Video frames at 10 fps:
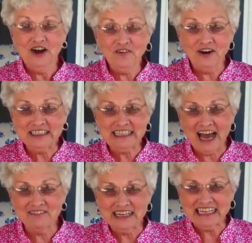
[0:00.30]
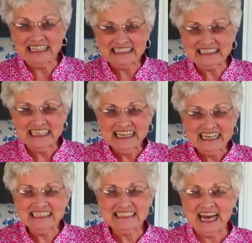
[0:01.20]
know what time it is?
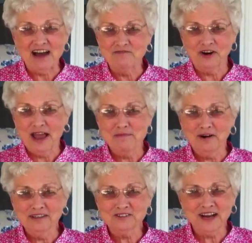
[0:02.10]
It's time for Aunt Myrna's